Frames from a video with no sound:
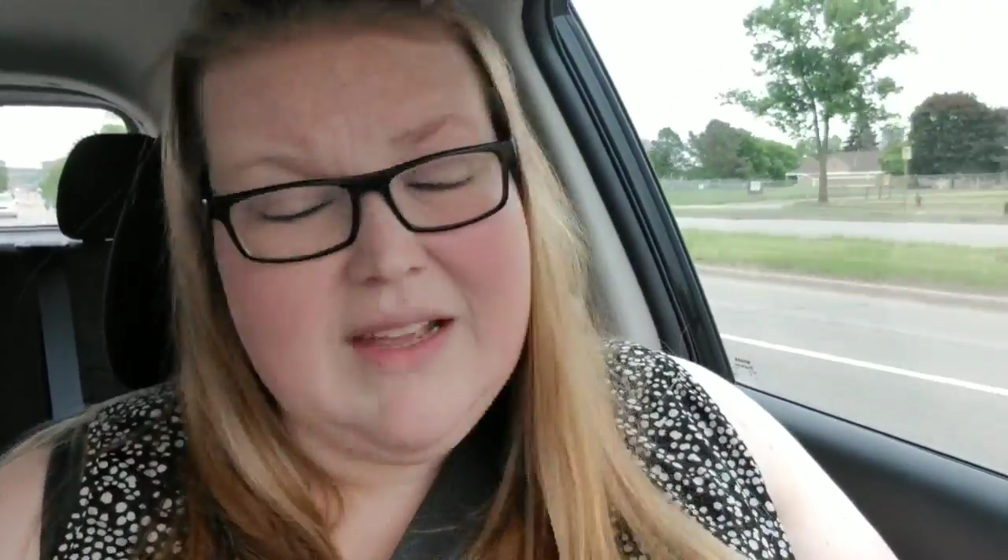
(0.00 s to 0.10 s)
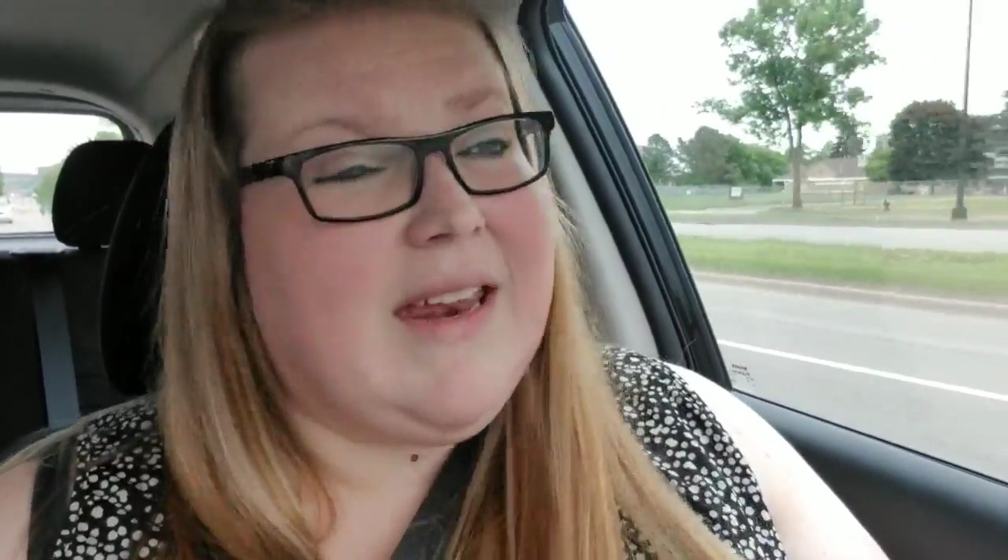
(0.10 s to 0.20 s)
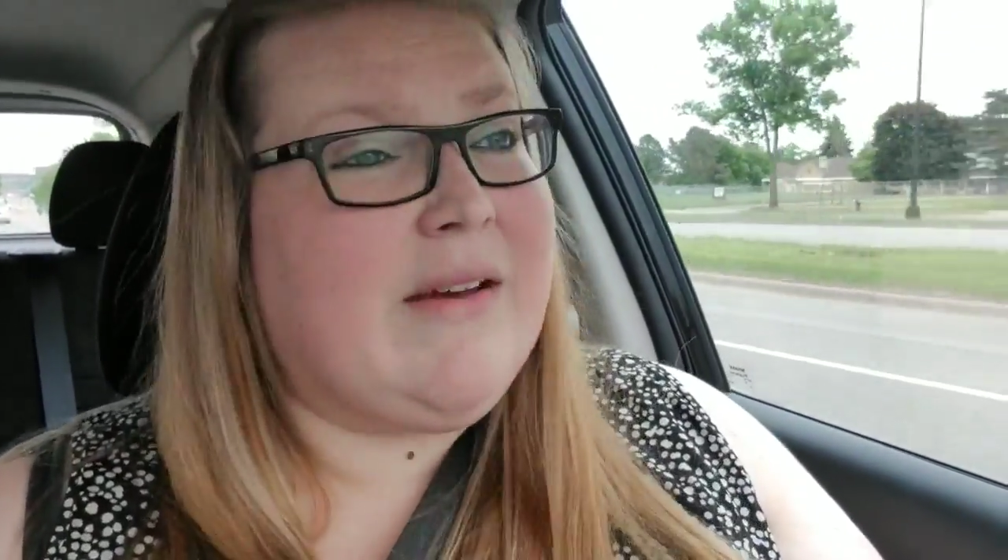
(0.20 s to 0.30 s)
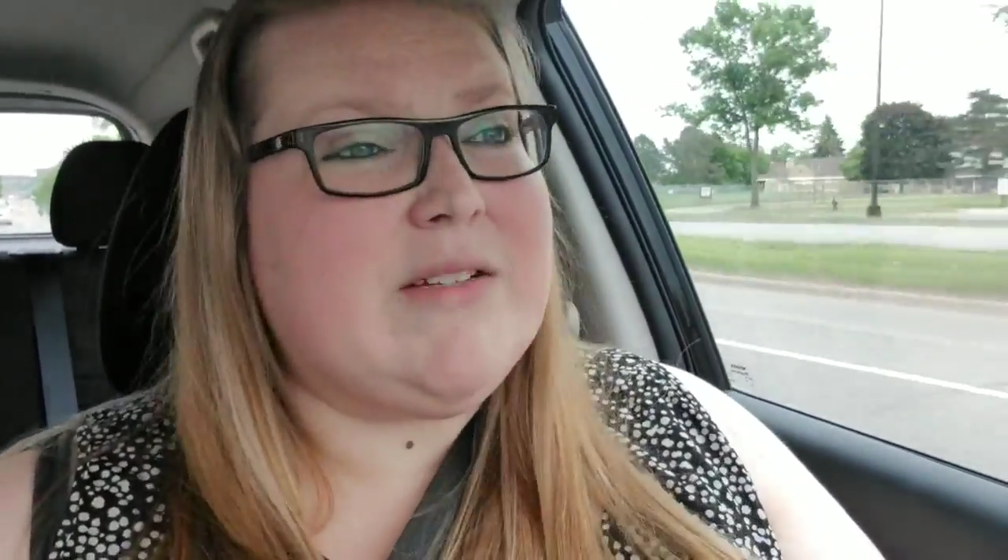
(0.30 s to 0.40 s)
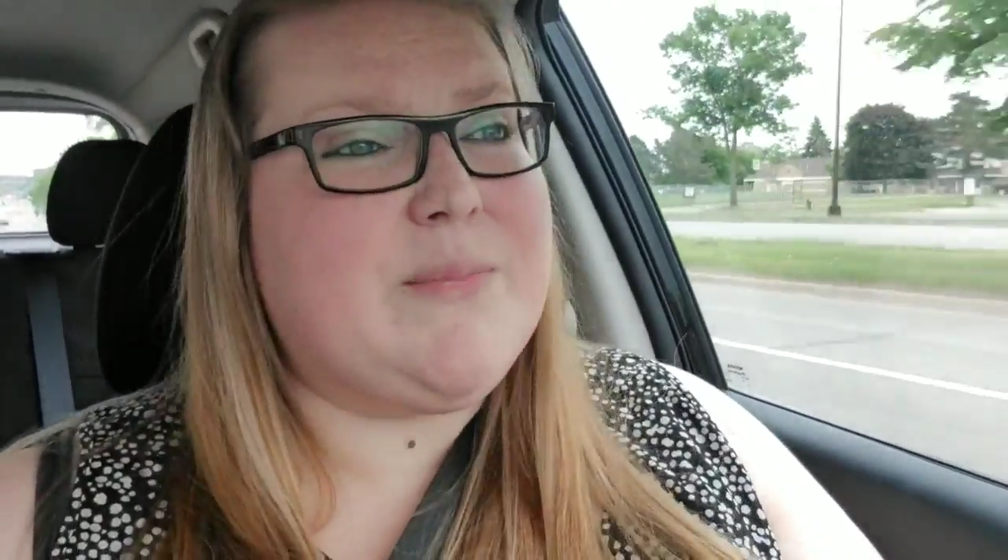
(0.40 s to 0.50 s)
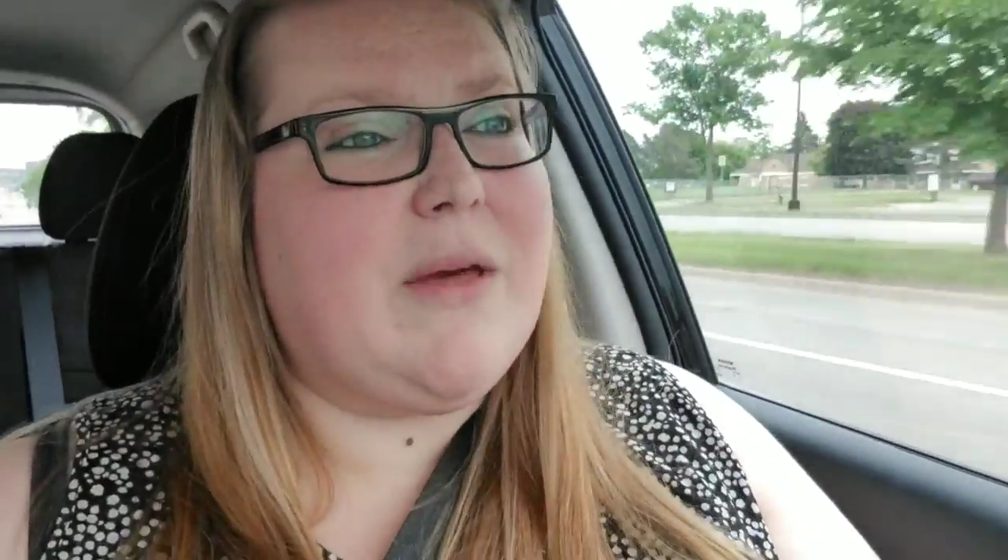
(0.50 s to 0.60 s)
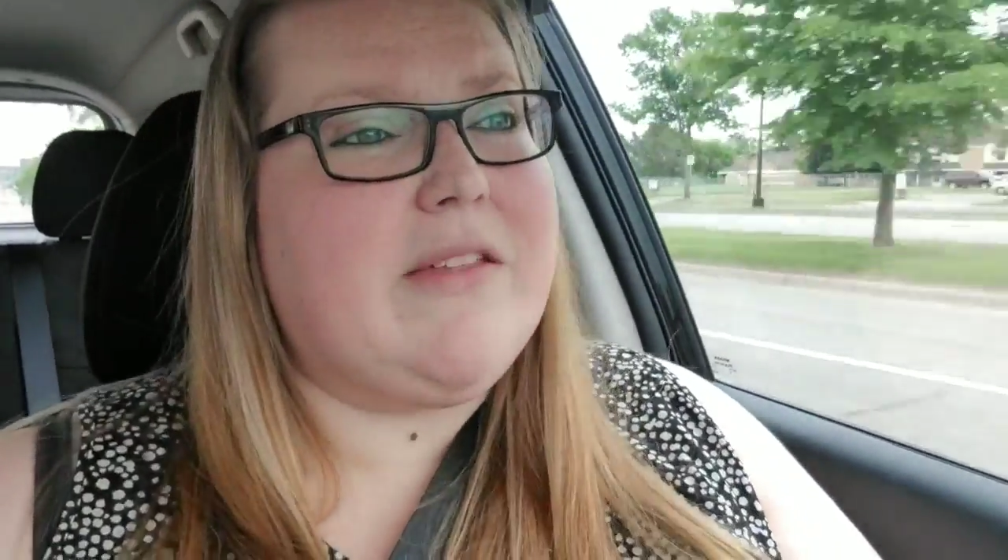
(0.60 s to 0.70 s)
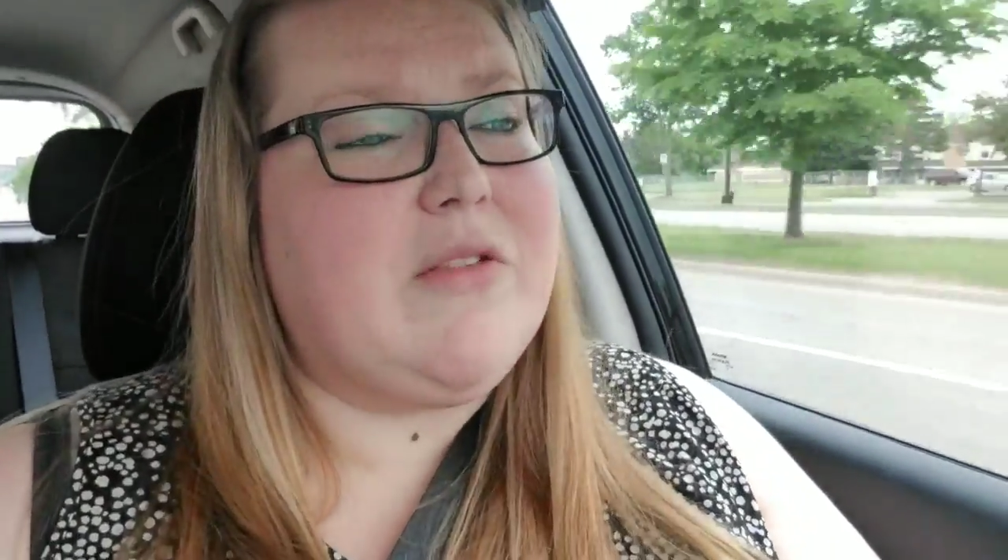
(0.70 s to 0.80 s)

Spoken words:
And I was probably